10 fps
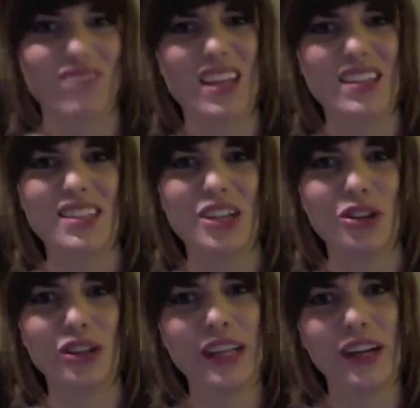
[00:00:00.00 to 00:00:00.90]

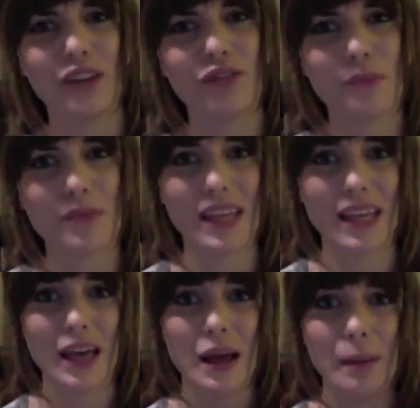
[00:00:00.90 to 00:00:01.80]
steered clear from
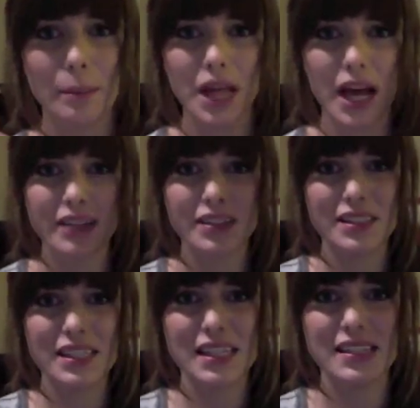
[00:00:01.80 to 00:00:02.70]
the blonde
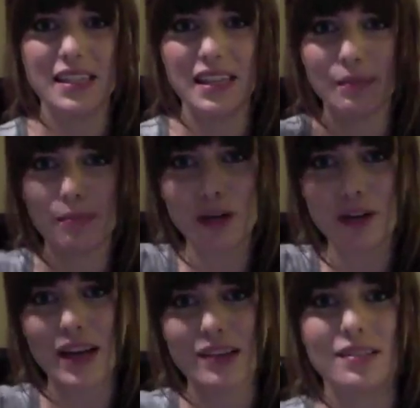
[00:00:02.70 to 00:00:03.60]
teasy bird
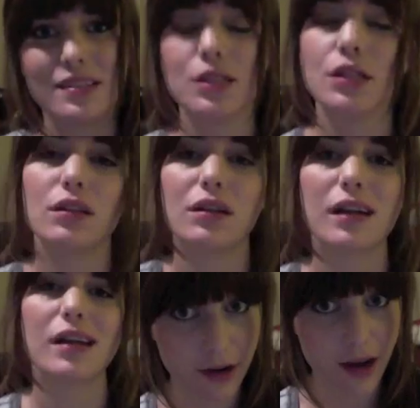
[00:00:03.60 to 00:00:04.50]
nest
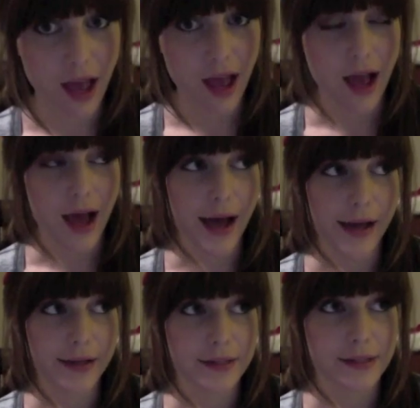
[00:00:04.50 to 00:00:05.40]
look.
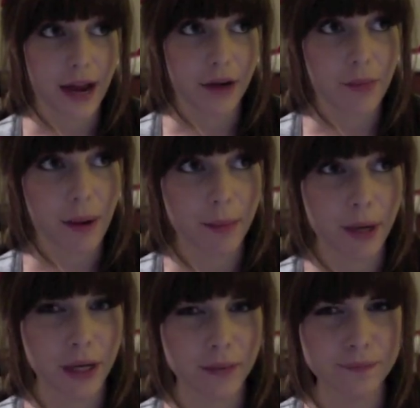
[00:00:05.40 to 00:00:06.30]
And I
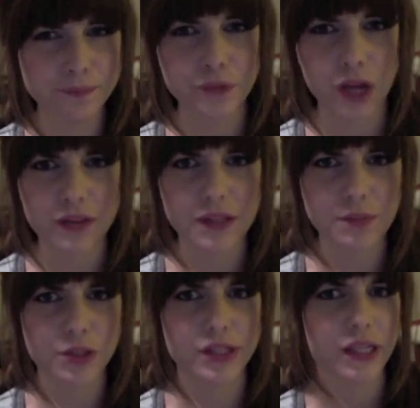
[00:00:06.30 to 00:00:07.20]
remember on this
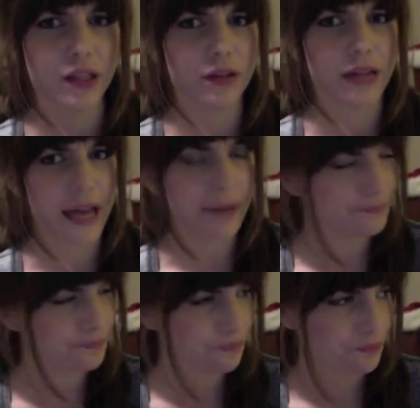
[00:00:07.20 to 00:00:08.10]
particular day
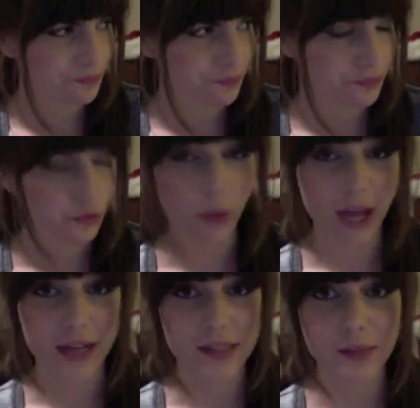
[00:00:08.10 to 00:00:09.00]
we
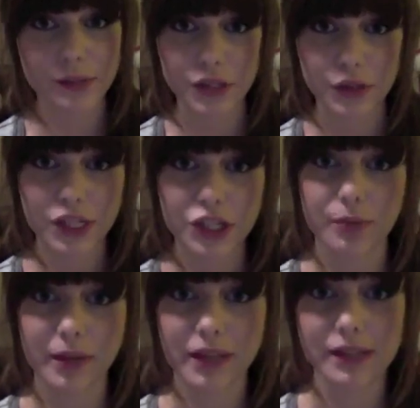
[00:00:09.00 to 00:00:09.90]
had a substitute teacher,
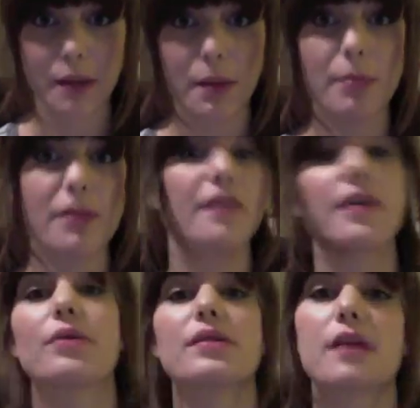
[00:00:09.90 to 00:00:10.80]
because I remember that there
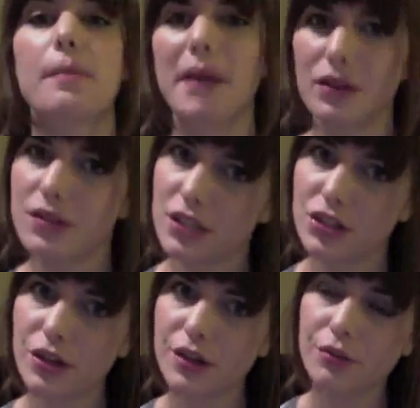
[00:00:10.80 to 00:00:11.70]
was a male
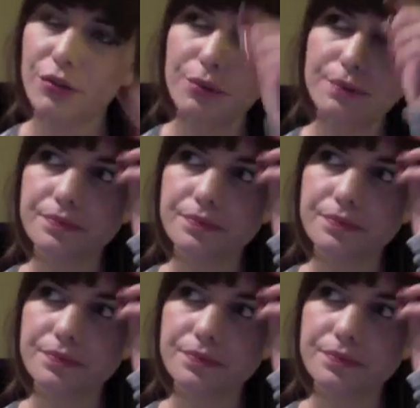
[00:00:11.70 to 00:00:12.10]
teacher in the room,